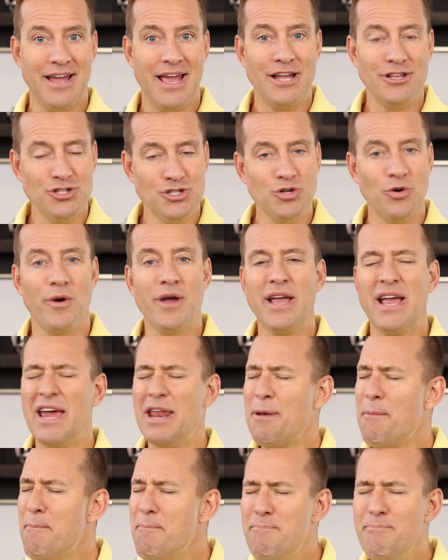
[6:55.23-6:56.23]
enjoying
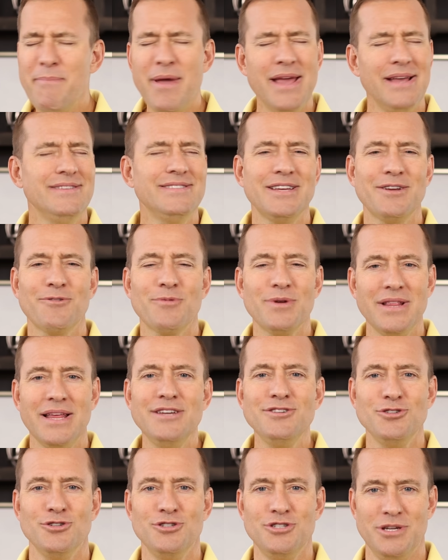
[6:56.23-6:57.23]
an amazing
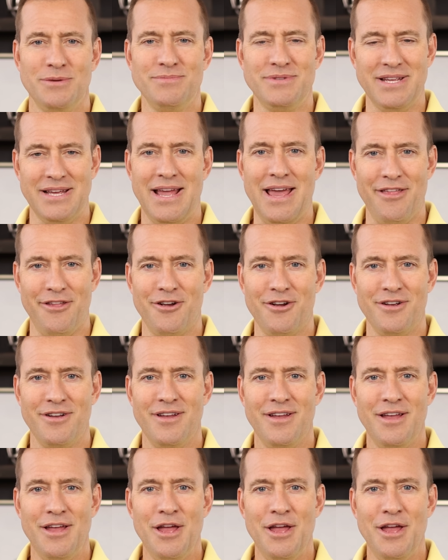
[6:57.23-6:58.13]
relationship together.